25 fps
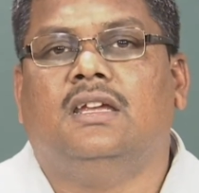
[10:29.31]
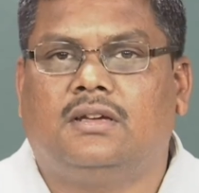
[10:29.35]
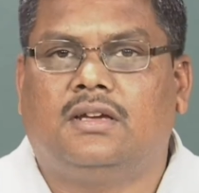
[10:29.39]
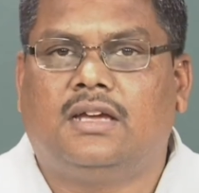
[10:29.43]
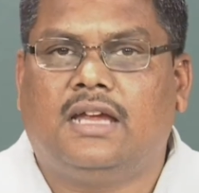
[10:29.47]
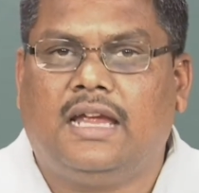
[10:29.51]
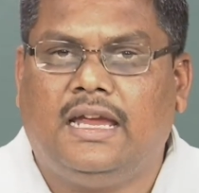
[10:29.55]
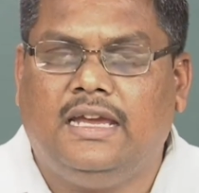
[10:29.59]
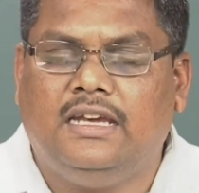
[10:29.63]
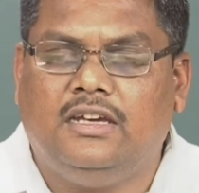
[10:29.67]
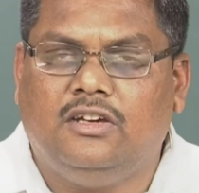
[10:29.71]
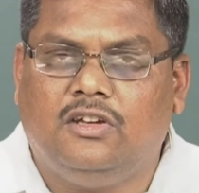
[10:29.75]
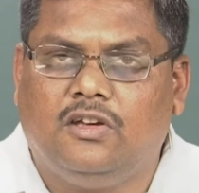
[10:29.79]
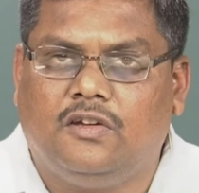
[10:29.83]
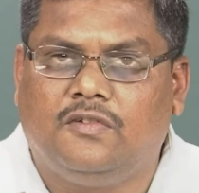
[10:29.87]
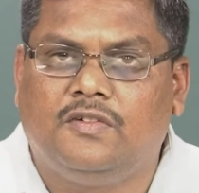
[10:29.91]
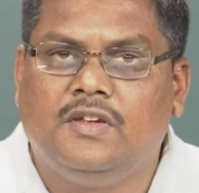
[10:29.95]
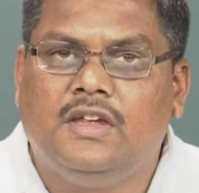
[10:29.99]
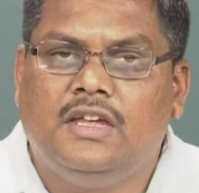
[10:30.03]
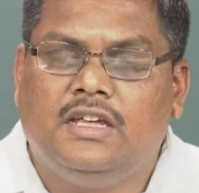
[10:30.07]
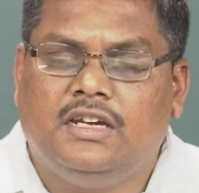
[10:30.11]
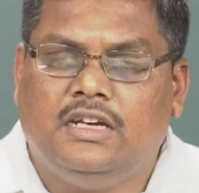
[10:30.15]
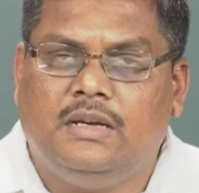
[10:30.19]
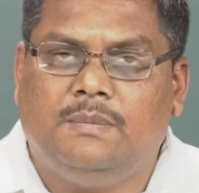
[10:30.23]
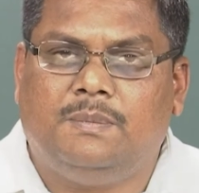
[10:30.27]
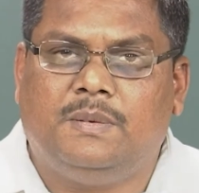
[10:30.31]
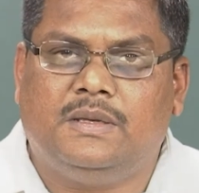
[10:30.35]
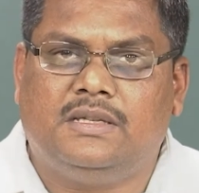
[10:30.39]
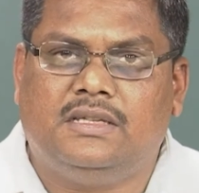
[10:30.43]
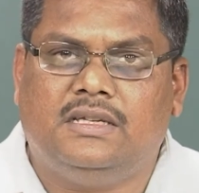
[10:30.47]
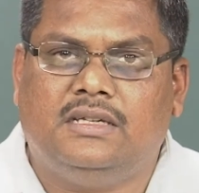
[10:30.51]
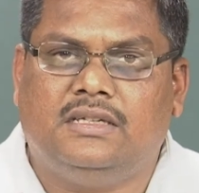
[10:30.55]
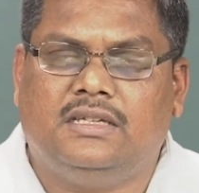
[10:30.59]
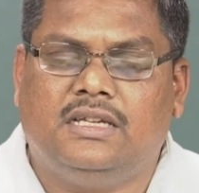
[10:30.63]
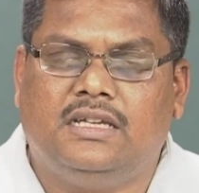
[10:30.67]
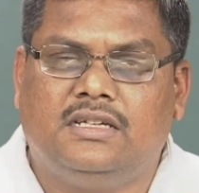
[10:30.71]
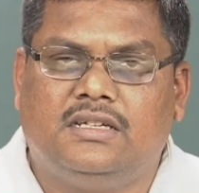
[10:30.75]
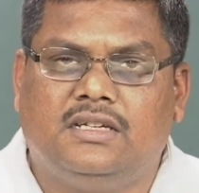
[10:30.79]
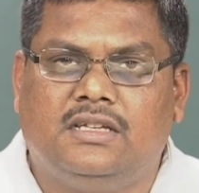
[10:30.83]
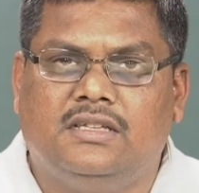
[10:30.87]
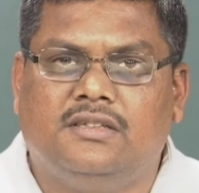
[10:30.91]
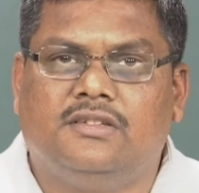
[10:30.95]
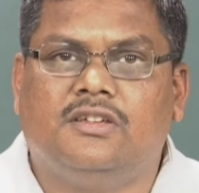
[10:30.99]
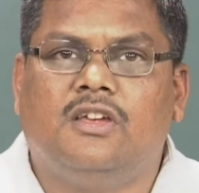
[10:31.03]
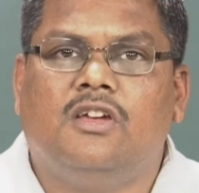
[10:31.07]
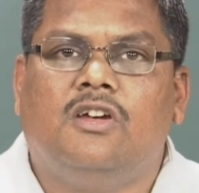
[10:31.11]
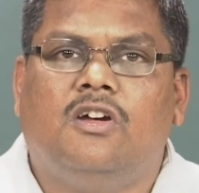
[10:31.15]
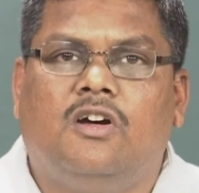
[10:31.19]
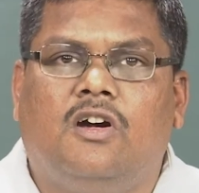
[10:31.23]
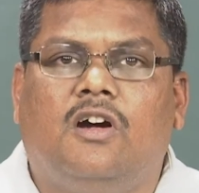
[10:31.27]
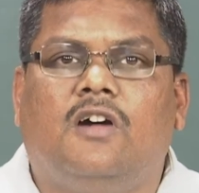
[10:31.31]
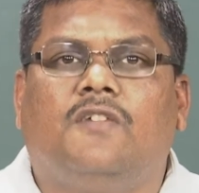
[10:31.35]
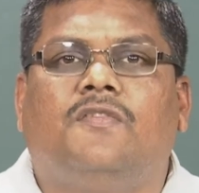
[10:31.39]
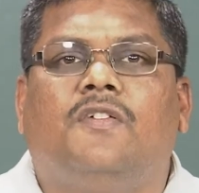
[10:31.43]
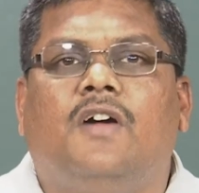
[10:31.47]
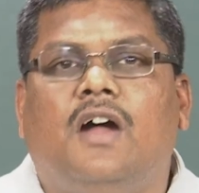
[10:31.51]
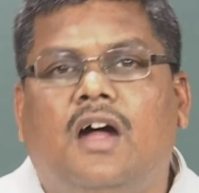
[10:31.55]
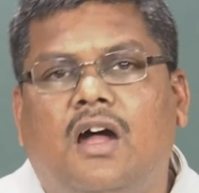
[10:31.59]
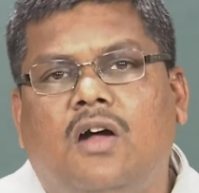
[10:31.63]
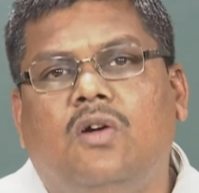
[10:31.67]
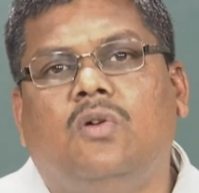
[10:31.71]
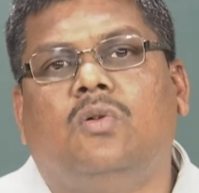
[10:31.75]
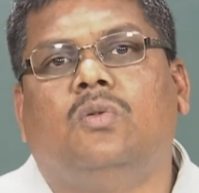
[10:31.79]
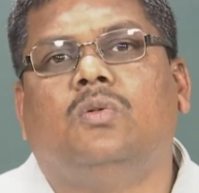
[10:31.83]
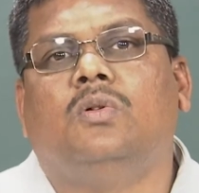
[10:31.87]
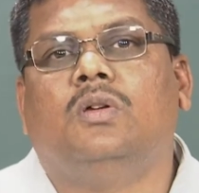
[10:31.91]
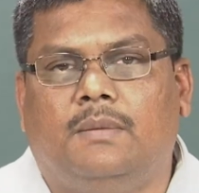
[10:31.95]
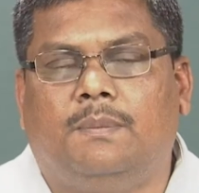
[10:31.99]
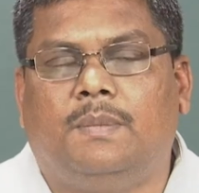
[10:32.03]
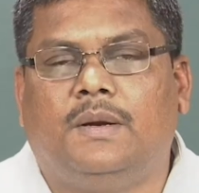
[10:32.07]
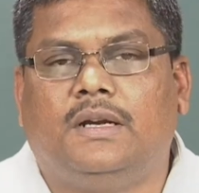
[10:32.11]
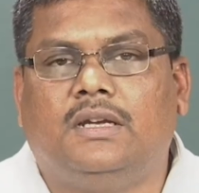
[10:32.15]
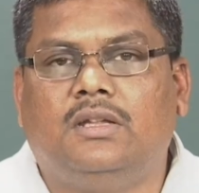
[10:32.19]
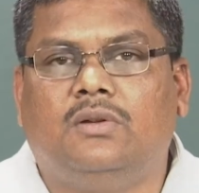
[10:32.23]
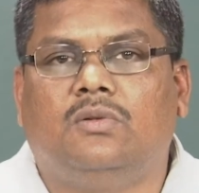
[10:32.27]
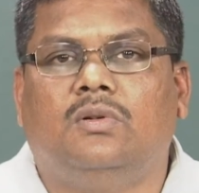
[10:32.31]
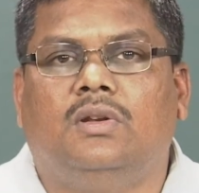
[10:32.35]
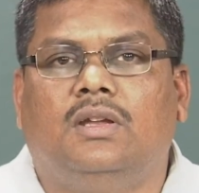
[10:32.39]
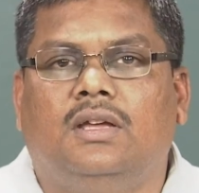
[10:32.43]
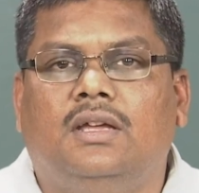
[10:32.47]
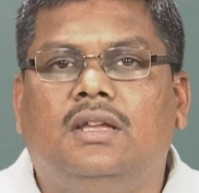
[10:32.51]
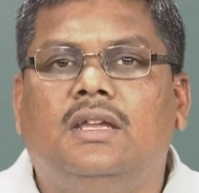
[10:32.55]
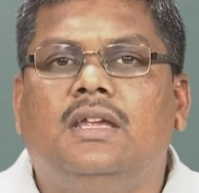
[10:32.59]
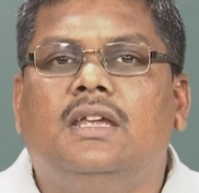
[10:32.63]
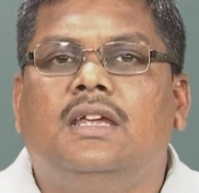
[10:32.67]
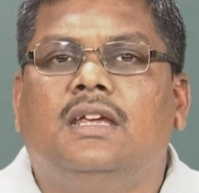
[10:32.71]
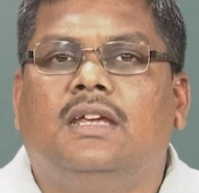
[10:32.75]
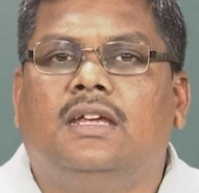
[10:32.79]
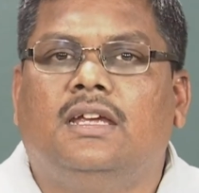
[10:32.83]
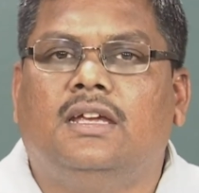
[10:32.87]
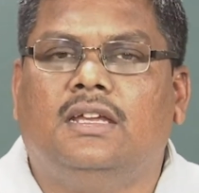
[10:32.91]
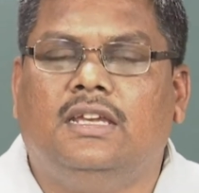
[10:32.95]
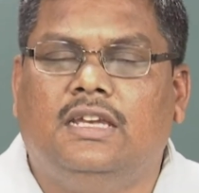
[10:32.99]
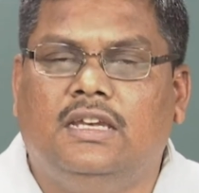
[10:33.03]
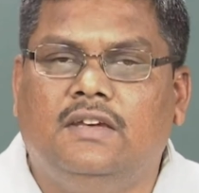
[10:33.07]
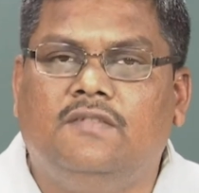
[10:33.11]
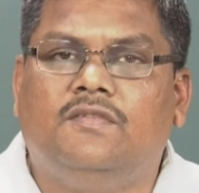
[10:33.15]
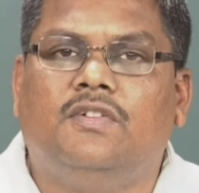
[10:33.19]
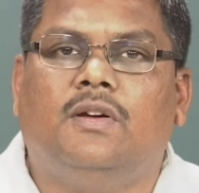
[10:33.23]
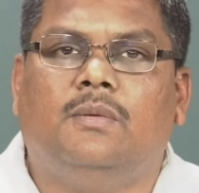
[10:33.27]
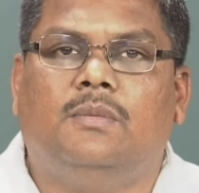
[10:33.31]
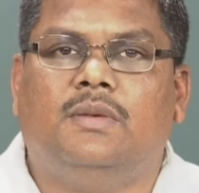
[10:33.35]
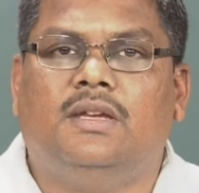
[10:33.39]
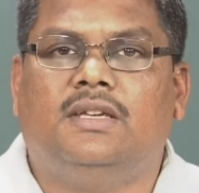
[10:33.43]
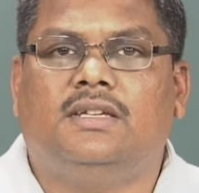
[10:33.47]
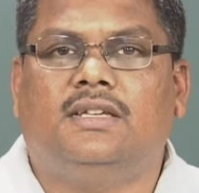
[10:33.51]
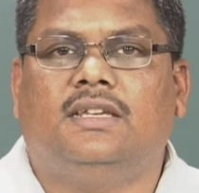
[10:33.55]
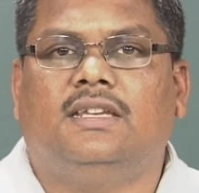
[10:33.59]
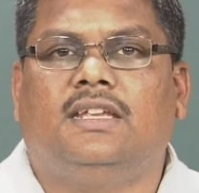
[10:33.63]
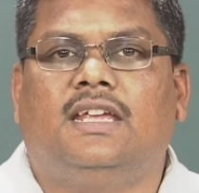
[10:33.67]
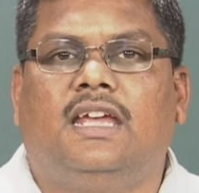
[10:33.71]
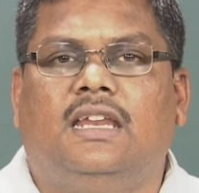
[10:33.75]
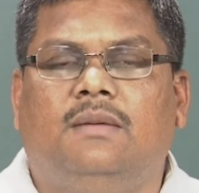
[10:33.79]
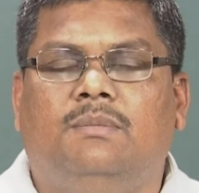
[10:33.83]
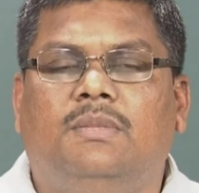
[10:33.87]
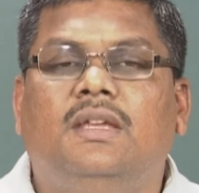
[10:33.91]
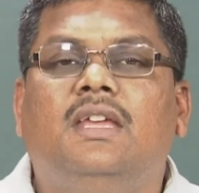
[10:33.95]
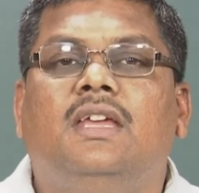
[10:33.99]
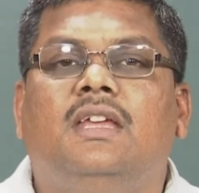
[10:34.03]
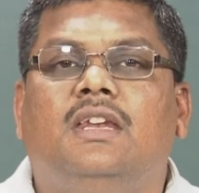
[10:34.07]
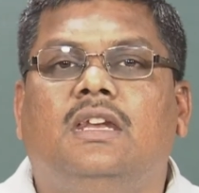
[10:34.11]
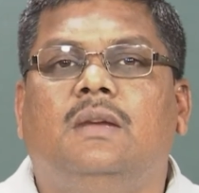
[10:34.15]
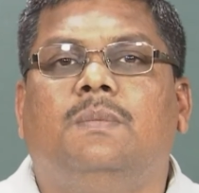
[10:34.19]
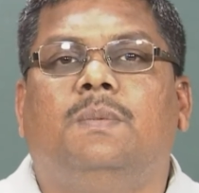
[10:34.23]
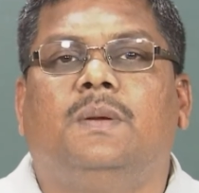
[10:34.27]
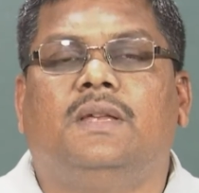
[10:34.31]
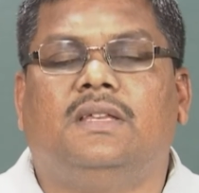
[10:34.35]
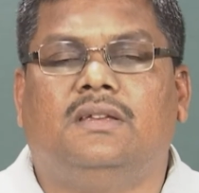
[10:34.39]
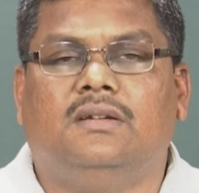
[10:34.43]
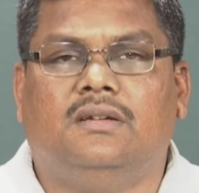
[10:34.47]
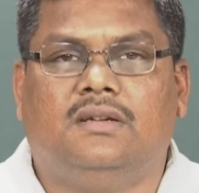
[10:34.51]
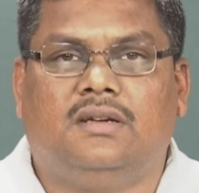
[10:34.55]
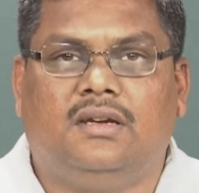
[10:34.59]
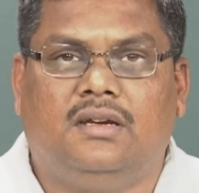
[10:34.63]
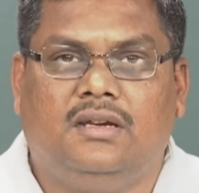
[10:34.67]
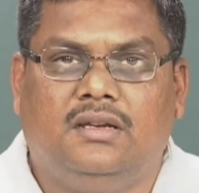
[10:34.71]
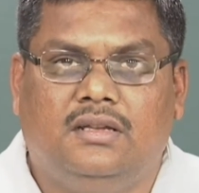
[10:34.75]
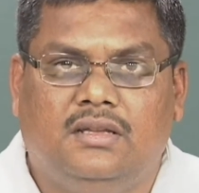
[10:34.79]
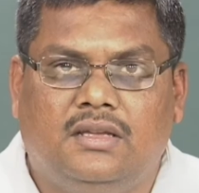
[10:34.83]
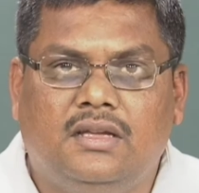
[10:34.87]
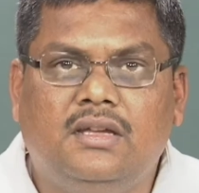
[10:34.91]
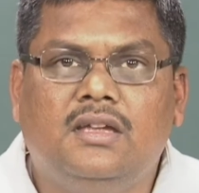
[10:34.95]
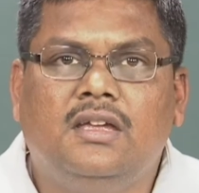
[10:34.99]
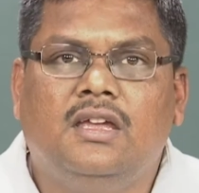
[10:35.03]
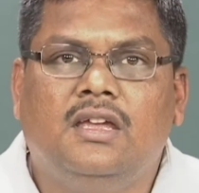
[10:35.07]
kind of representations of how particular information can be represented in the